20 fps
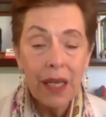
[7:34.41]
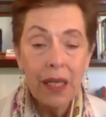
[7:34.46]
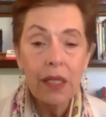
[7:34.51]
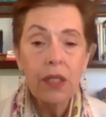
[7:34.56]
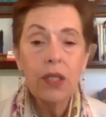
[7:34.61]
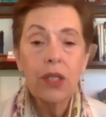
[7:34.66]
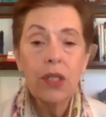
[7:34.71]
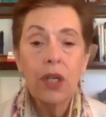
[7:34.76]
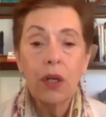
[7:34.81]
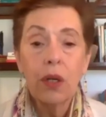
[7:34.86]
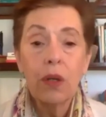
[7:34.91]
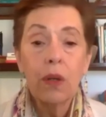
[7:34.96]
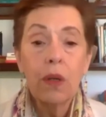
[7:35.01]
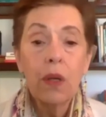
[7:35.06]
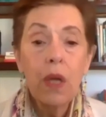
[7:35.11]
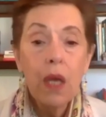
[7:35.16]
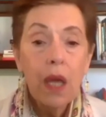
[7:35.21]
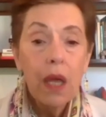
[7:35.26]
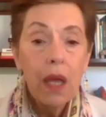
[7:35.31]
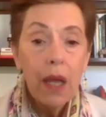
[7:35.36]
And so
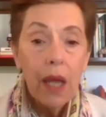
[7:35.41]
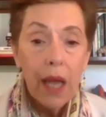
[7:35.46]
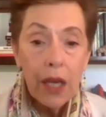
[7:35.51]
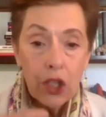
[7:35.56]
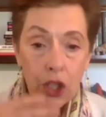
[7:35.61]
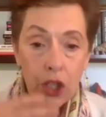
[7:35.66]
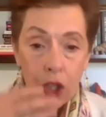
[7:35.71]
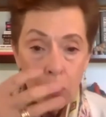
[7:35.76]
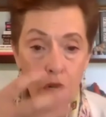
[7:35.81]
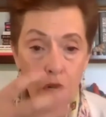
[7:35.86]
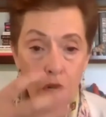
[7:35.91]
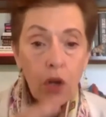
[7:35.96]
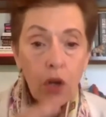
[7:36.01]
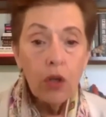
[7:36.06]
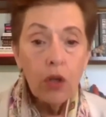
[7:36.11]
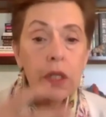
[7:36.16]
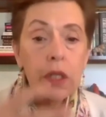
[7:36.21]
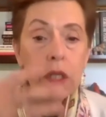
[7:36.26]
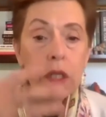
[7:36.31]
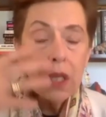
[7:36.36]
as you
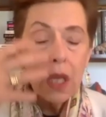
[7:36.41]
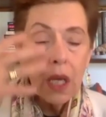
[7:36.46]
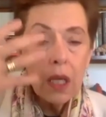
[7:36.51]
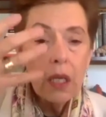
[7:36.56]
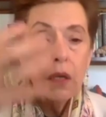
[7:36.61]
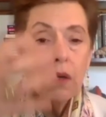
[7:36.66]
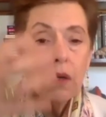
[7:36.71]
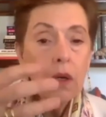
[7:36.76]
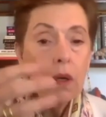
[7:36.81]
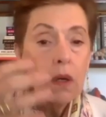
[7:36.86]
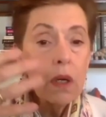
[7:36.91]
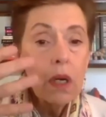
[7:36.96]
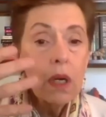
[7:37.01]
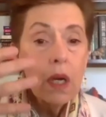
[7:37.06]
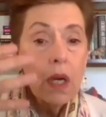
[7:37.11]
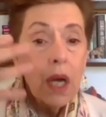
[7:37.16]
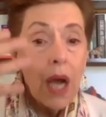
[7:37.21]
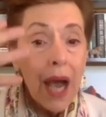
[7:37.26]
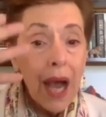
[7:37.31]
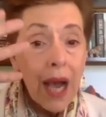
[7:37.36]
notice that your
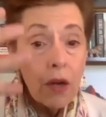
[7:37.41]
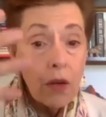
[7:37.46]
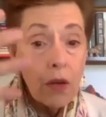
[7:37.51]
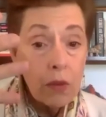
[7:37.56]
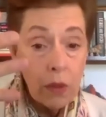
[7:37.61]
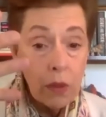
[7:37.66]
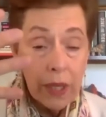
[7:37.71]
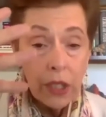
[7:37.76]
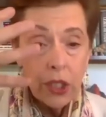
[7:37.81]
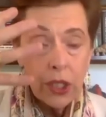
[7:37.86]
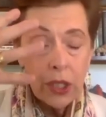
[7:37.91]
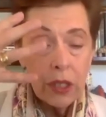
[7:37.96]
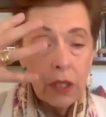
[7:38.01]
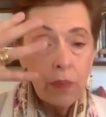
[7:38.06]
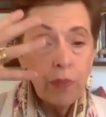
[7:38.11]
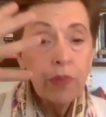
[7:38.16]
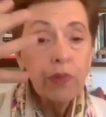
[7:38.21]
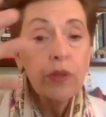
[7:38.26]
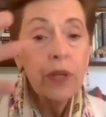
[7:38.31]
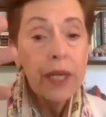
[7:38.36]
outrage is
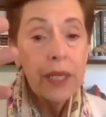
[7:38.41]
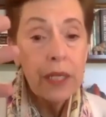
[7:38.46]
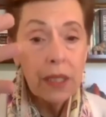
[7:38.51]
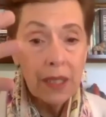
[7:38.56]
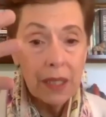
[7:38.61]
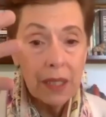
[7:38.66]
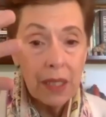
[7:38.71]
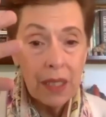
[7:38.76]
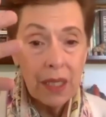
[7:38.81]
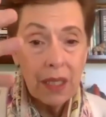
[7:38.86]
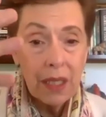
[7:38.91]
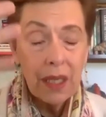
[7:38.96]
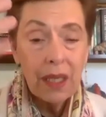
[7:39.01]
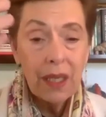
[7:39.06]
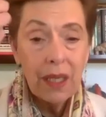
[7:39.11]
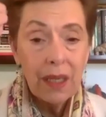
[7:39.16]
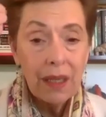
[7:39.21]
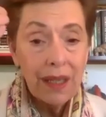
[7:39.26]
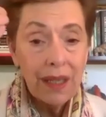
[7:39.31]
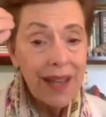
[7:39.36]
present
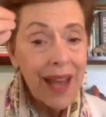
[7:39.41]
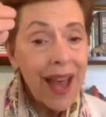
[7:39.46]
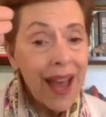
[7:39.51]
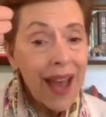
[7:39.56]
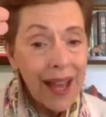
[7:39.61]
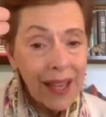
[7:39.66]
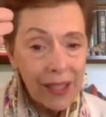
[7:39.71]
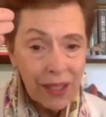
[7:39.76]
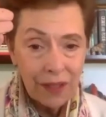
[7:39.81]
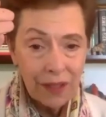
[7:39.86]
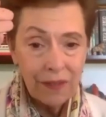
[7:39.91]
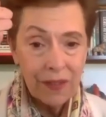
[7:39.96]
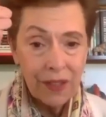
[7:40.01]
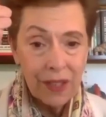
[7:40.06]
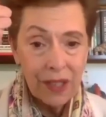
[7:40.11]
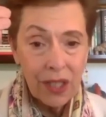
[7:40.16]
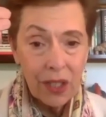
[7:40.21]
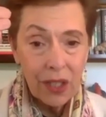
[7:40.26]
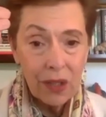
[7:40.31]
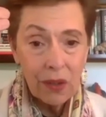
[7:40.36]
and active
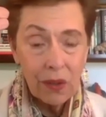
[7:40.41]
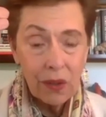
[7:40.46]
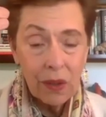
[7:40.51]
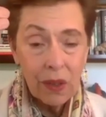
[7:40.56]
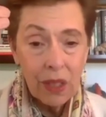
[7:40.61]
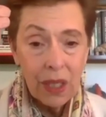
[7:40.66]
in you,